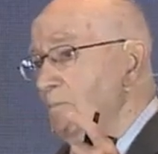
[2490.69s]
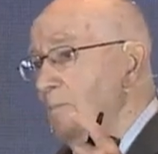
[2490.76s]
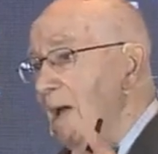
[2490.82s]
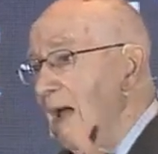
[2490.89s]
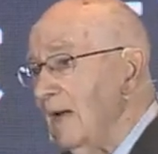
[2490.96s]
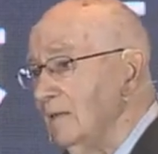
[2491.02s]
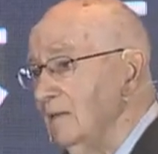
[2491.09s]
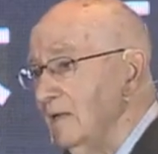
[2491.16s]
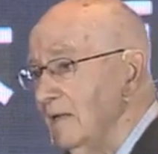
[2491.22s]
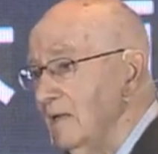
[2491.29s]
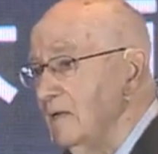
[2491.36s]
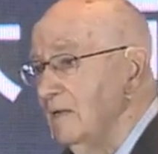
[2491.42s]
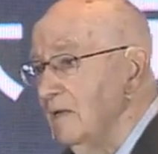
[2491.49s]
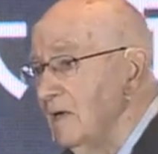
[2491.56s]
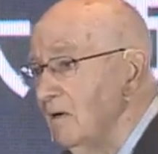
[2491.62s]
badly
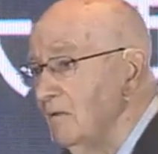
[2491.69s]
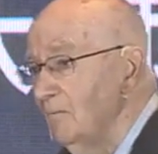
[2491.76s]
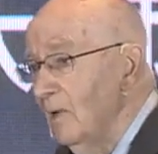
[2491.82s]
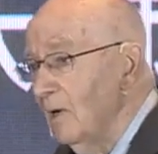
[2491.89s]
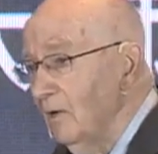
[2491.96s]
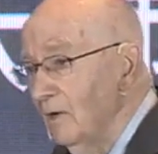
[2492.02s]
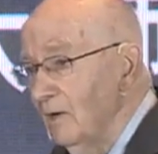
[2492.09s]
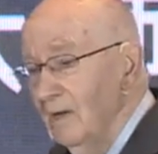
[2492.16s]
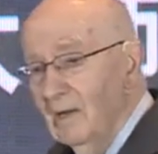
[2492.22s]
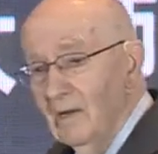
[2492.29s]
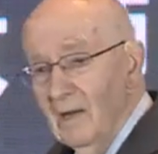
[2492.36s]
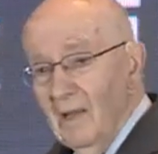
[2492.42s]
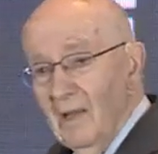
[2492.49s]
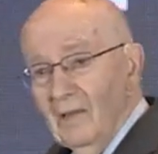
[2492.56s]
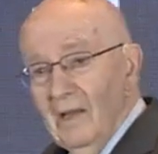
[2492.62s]
in need of
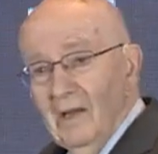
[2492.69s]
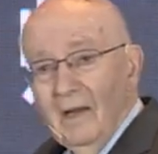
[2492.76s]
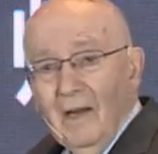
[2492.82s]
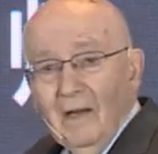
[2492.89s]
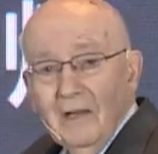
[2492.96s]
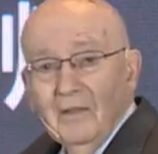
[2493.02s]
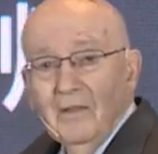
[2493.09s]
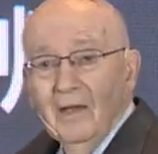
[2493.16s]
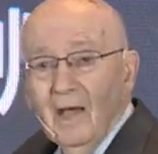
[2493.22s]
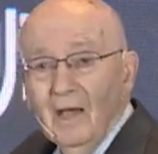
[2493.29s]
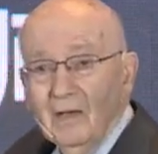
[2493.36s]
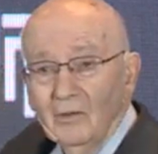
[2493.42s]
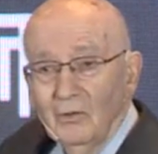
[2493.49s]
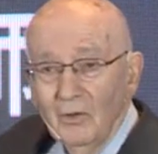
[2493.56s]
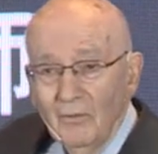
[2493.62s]
marketing that anything I
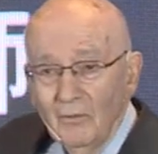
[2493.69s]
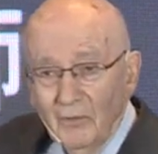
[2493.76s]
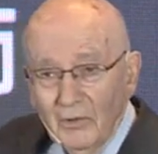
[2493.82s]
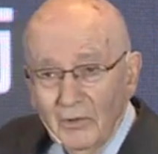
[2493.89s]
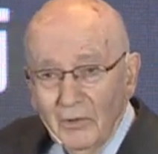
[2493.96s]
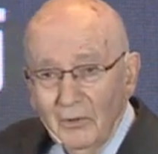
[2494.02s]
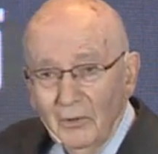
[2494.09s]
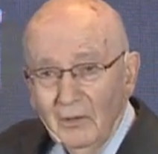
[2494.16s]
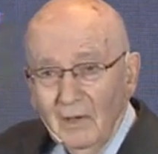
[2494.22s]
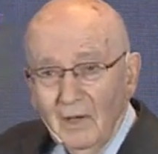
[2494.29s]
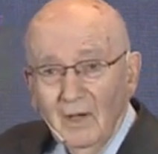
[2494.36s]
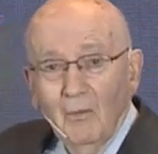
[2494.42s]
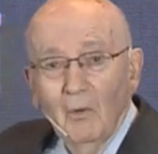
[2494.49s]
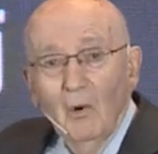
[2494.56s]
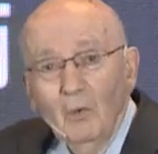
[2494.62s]
can do for you
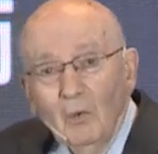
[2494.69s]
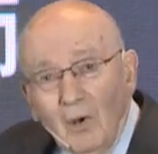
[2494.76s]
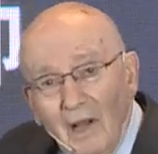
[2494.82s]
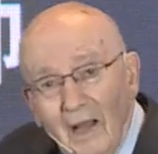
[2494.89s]
will